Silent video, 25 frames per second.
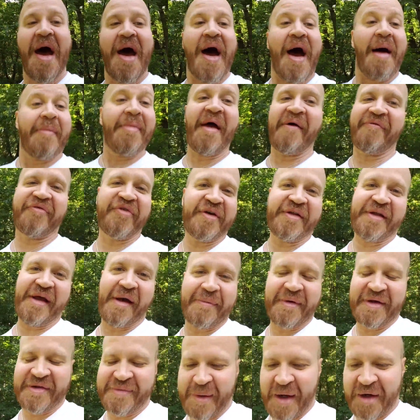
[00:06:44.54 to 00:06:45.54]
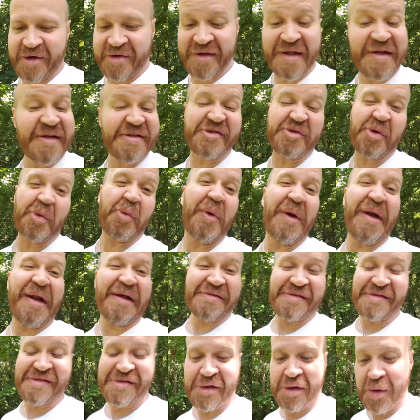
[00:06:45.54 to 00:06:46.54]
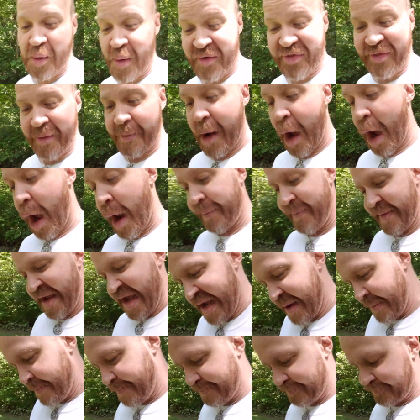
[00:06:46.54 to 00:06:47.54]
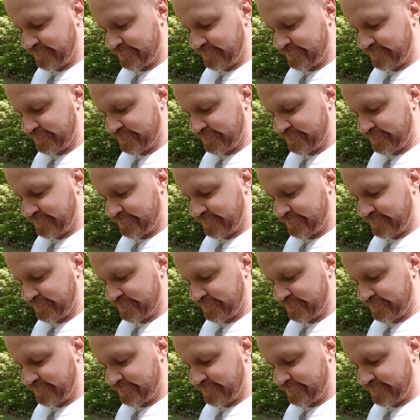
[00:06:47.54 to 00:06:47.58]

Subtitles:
I'm not freaked out by spiders. I just don't necessarily want them on me.